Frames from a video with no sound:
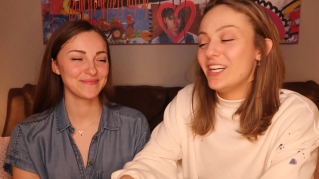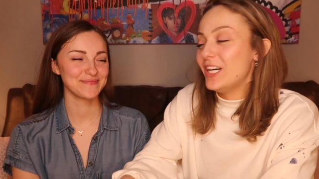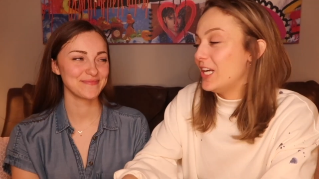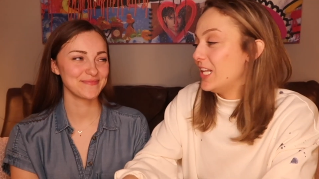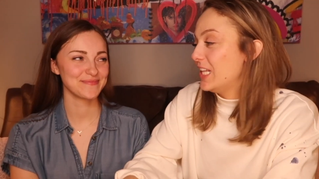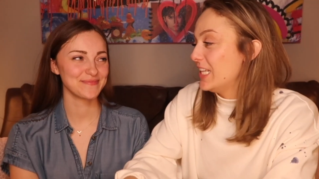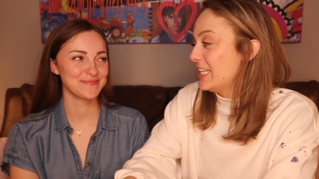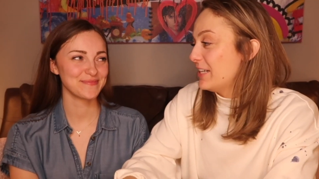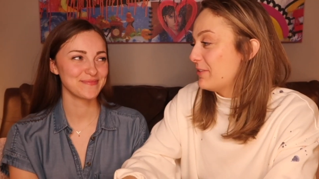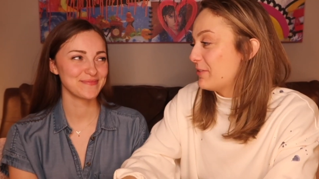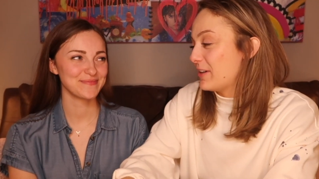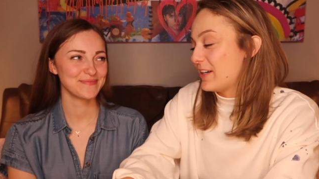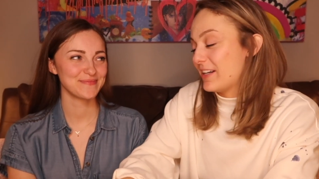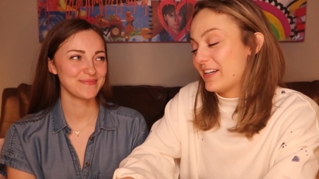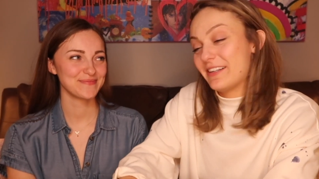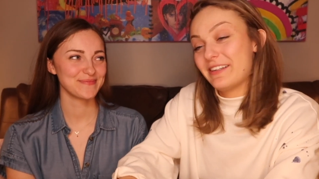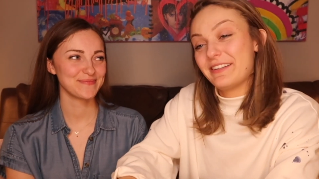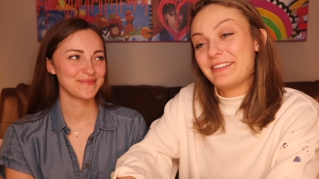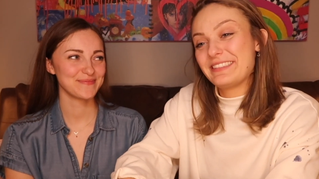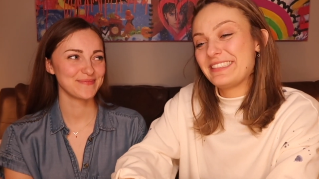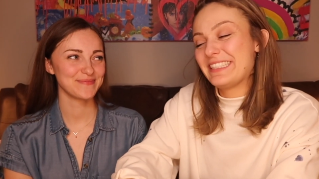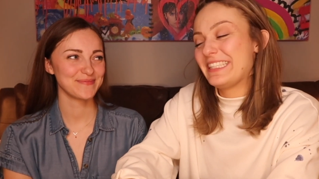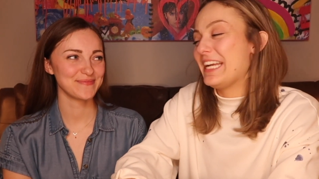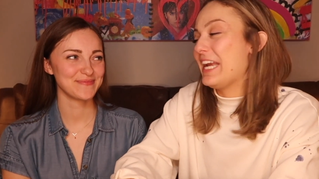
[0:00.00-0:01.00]
Speaker 1: Holly, we're
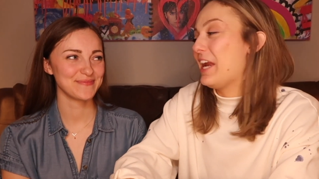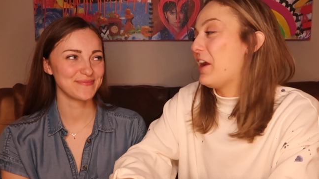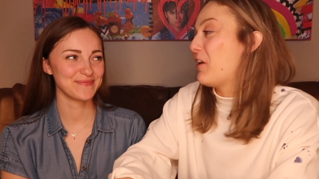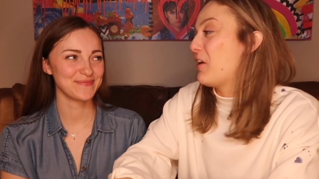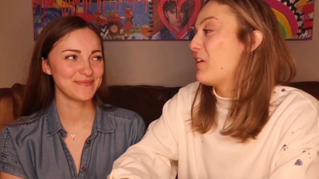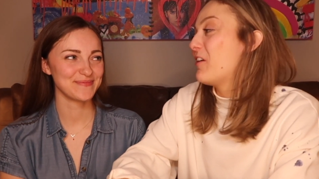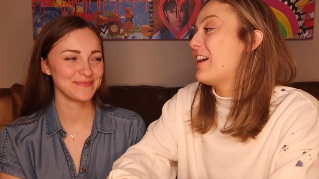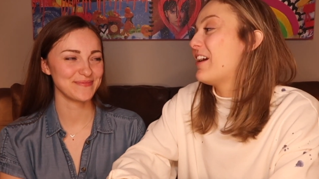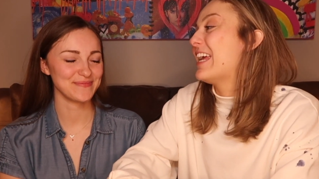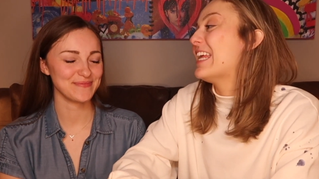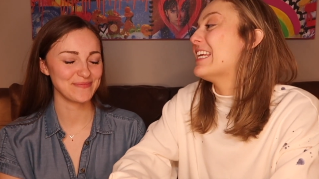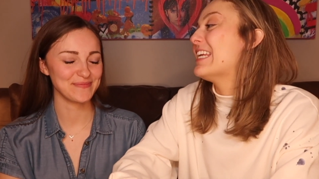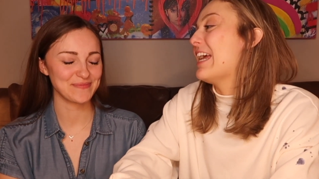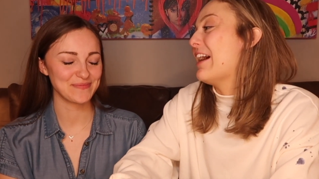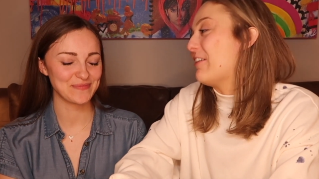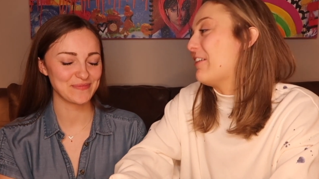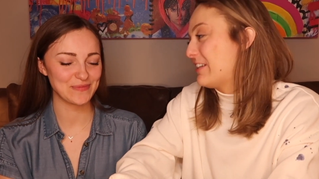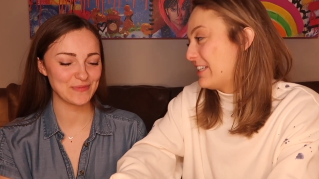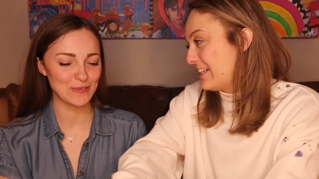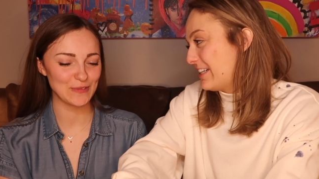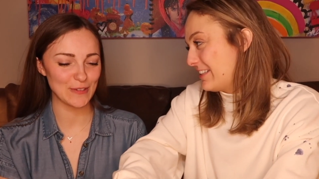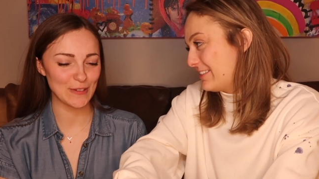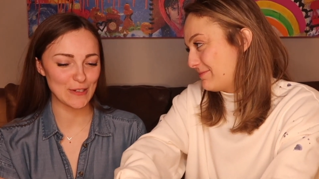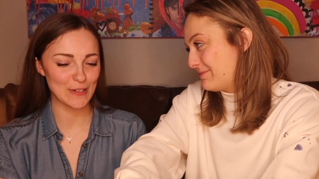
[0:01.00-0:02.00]
narrowing it down
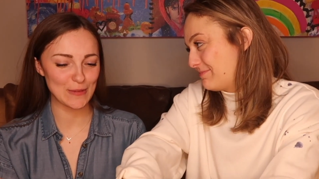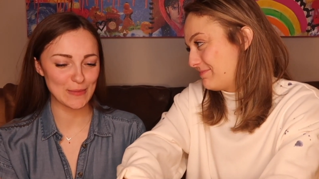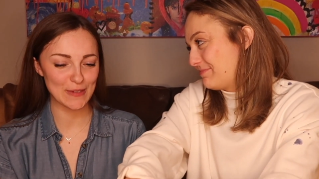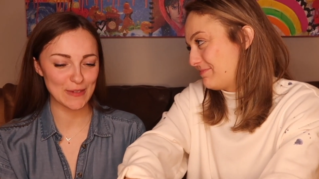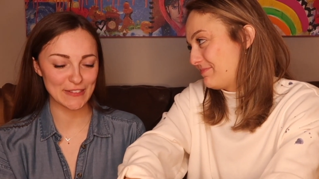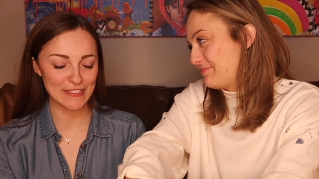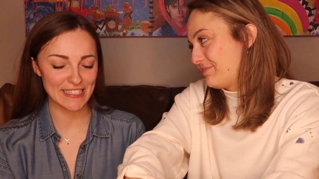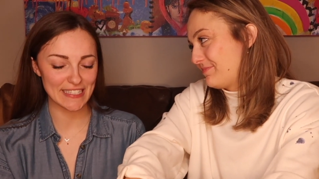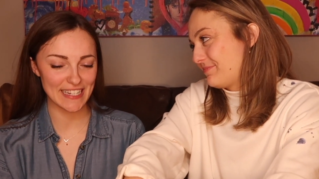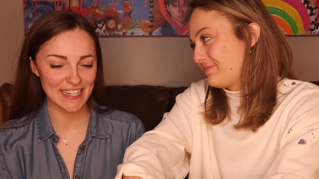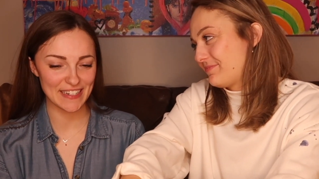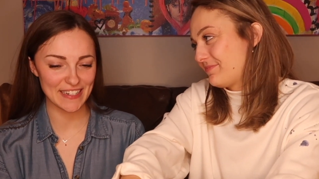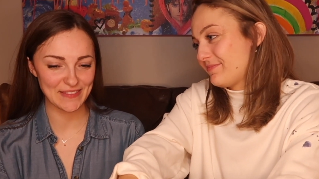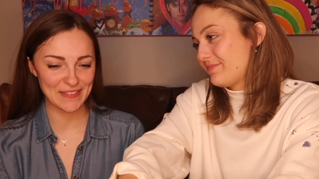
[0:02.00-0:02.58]
here. Almost there.